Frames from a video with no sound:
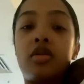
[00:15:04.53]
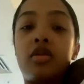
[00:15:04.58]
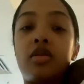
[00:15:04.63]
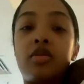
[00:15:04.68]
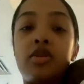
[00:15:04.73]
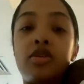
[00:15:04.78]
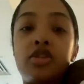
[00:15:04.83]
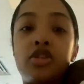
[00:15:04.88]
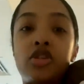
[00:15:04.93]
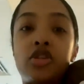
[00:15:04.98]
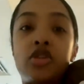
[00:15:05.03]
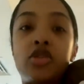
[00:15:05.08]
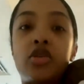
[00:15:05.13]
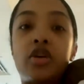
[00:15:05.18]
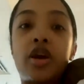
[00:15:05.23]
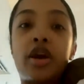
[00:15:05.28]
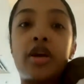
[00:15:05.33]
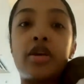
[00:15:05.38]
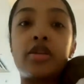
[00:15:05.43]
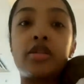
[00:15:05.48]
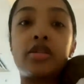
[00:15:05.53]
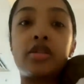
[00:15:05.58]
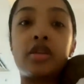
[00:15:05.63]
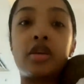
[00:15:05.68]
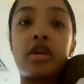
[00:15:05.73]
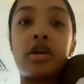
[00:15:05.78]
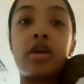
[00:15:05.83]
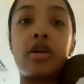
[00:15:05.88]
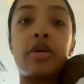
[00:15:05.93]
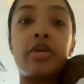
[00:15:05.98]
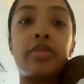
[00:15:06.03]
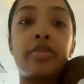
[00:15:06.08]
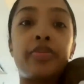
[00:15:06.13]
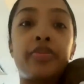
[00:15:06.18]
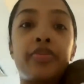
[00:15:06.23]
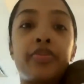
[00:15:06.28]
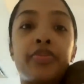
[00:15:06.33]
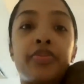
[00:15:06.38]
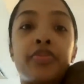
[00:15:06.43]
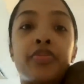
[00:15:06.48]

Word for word: Let me show you guys the um,